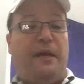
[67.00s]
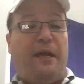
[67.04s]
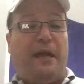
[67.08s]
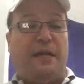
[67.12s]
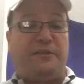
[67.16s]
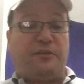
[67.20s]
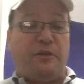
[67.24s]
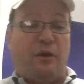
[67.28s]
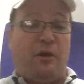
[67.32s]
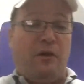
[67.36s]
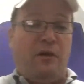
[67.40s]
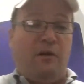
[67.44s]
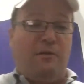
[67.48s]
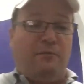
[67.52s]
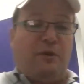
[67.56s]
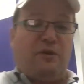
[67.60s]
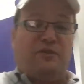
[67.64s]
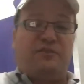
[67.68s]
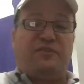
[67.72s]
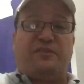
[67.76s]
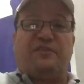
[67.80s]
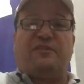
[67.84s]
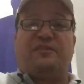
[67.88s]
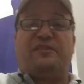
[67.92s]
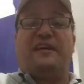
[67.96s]
It's
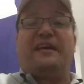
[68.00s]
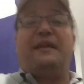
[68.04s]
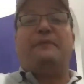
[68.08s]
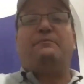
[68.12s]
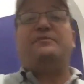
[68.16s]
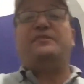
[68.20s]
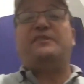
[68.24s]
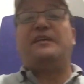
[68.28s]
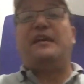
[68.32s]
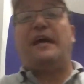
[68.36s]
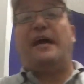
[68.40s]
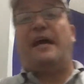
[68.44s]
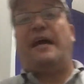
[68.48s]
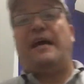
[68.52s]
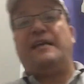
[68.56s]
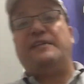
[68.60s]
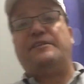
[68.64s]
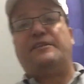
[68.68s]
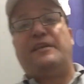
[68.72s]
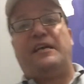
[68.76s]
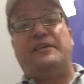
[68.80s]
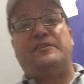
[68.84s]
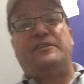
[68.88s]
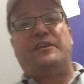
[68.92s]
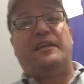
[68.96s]
almost the same
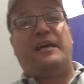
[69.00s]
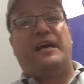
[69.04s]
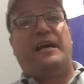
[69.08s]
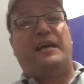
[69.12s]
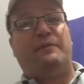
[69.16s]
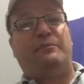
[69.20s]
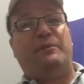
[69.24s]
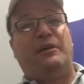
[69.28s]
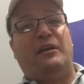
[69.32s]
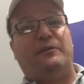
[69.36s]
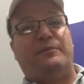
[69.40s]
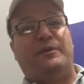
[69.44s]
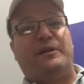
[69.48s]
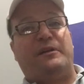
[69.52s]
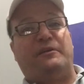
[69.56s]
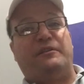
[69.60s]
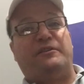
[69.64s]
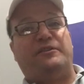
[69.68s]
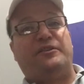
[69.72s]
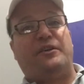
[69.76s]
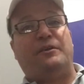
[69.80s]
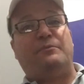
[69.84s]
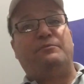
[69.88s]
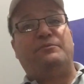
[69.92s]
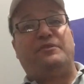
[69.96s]
size as a 9mm in
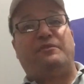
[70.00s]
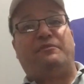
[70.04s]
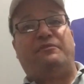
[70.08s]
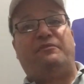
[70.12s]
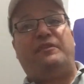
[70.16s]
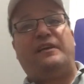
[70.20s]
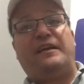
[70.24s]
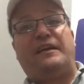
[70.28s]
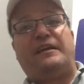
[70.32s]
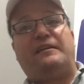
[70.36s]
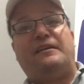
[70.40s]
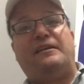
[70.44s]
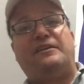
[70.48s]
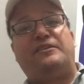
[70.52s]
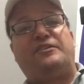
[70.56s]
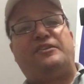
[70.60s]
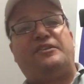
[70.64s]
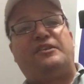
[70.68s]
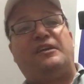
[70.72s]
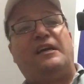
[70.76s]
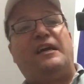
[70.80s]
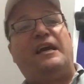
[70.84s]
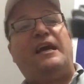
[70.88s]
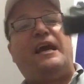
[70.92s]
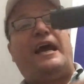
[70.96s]
terms of
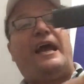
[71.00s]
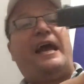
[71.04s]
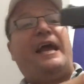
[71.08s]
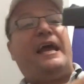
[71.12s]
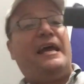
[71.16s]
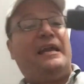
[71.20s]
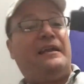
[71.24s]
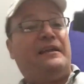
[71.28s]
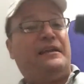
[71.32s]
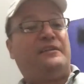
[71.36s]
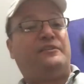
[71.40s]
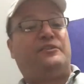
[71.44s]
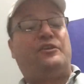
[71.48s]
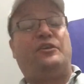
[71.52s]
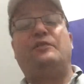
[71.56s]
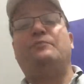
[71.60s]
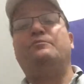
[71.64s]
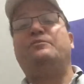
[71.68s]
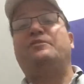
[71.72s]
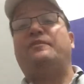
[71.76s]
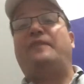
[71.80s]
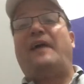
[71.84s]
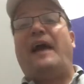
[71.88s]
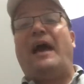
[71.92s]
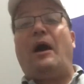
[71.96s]
thickness and in
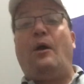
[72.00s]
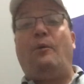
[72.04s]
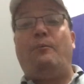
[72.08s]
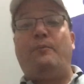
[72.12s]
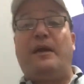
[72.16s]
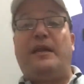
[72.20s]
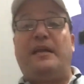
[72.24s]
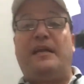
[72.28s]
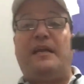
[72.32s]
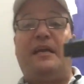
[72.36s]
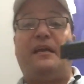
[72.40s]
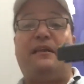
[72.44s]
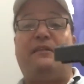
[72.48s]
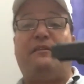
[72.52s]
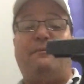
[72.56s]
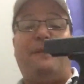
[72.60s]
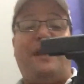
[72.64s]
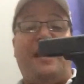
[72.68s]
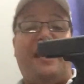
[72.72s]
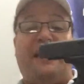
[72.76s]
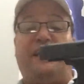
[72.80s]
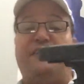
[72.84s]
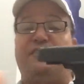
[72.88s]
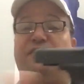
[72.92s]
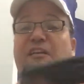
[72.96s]
terms of how many the
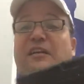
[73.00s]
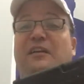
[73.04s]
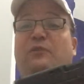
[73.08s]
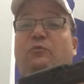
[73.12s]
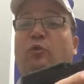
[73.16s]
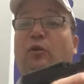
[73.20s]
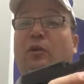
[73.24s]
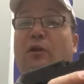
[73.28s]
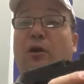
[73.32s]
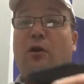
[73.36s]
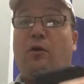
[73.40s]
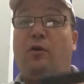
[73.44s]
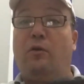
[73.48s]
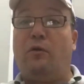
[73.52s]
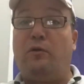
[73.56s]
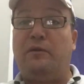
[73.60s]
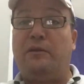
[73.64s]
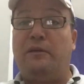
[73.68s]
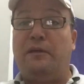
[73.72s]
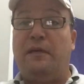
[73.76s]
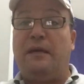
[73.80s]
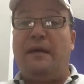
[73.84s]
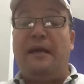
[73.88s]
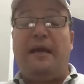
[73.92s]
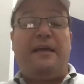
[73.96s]
magazine will
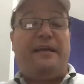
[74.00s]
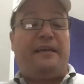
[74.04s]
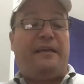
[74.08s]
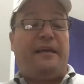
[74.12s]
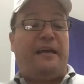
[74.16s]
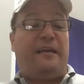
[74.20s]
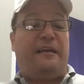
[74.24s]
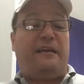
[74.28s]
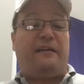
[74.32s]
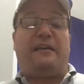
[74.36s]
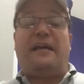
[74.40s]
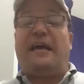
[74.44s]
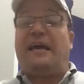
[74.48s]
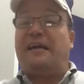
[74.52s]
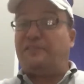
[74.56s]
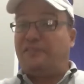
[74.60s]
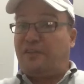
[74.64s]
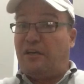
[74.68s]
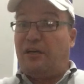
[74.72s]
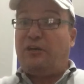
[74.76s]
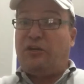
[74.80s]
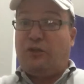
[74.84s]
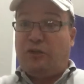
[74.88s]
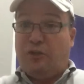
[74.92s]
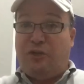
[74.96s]
hold, yet it has
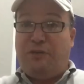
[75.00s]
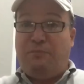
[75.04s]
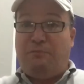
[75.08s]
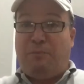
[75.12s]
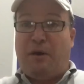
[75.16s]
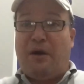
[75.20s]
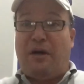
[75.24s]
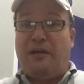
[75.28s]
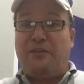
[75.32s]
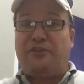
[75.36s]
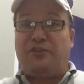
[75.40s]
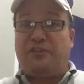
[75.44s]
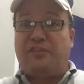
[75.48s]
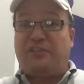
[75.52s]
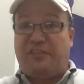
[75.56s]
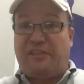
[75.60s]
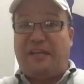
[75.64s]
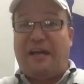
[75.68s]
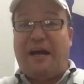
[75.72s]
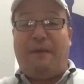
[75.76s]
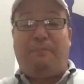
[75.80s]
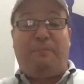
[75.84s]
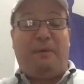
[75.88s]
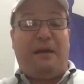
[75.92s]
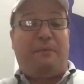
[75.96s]
good punch and
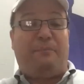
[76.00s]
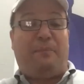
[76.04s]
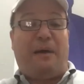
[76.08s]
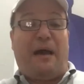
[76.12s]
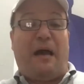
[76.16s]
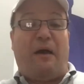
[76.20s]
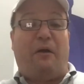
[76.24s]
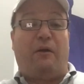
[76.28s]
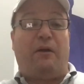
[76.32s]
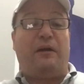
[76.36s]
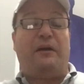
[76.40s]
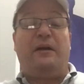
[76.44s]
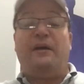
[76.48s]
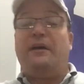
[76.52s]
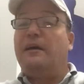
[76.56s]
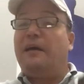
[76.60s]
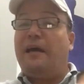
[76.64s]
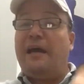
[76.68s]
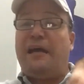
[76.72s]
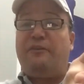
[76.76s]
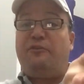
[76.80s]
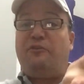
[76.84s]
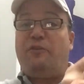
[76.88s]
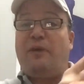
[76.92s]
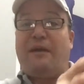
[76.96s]
stopping power,
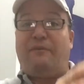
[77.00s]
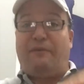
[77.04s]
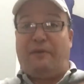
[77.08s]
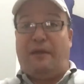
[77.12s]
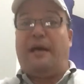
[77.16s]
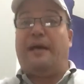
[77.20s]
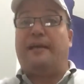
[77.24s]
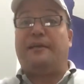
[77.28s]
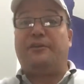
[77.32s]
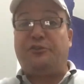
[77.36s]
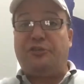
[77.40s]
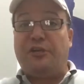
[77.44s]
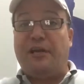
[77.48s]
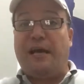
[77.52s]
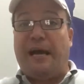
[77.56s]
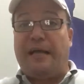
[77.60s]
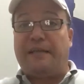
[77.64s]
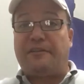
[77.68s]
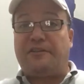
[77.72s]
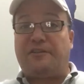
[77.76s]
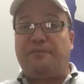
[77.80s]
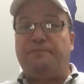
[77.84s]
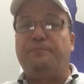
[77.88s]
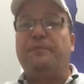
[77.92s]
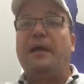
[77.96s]
and you have a lot of
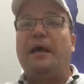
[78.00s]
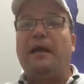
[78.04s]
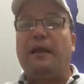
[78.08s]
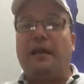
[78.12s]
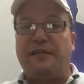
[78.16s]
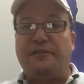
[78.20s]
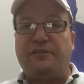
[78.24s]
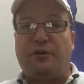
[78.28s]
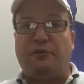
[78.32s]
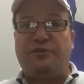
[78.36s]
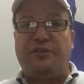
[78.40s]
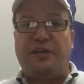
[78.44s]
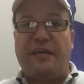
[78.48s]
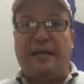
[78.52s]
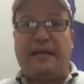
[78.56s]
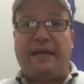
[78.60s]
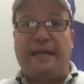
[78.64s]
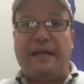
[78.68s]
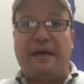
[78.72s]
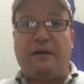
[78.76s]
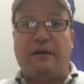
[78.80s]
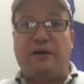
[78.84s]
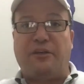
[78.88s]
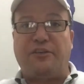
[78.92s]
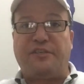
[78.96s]
shots. Let's go check
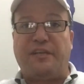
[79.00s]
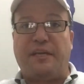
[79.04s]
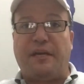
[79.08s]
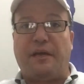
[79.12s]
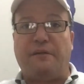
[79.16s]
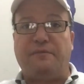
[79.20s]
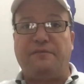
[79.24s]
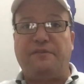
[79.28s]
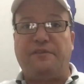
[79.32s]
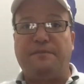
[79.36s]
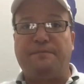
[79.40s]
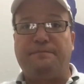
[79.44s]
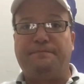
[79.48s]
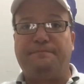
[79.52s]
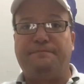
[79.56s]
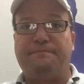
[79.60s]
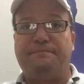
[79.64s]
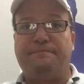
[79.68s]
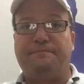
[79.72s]
it out ourselves.